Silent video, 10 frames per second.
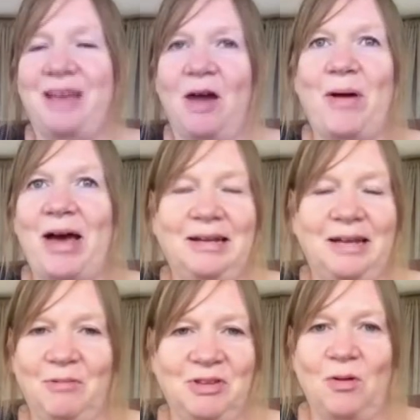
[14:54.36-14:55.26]
they're
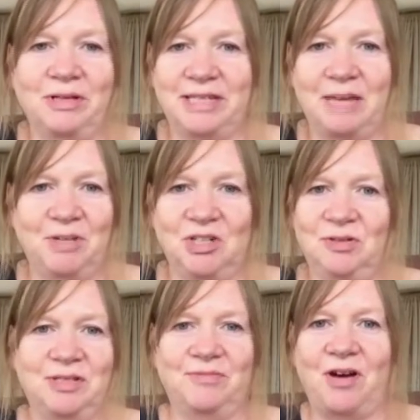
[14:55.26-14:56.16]
battling with all the same
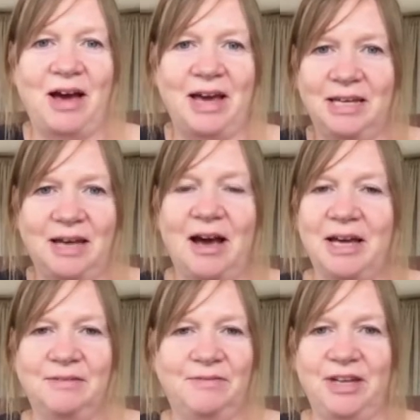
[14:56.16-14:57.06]
issues of
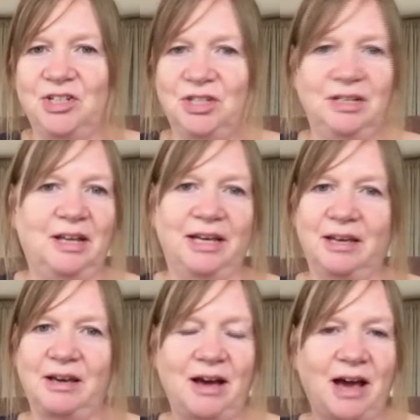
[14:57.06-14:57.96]
high inflation,
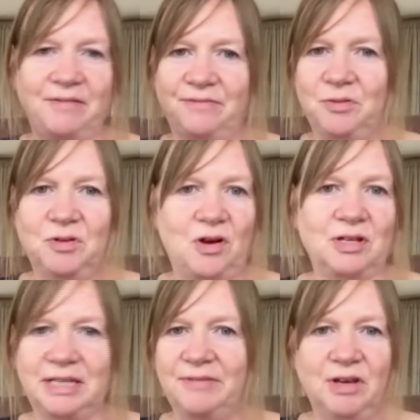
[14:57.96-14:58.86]
like high food
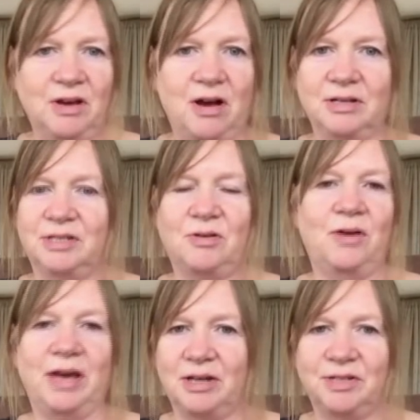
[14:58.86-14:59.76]
costs, living costs
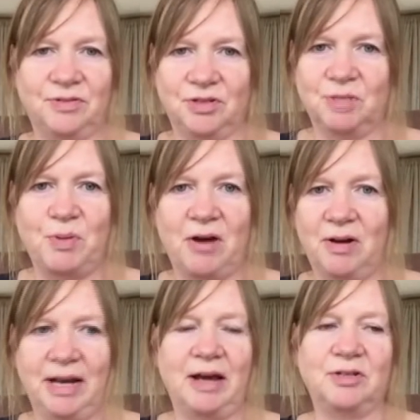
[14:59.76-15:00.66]

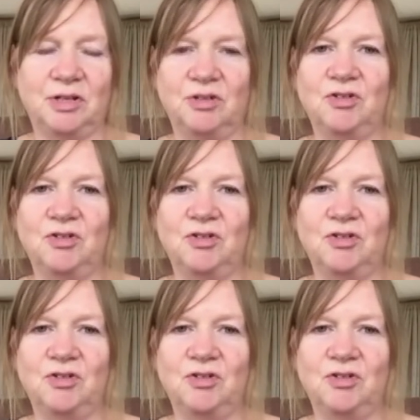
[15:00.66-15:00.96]
spiraling out of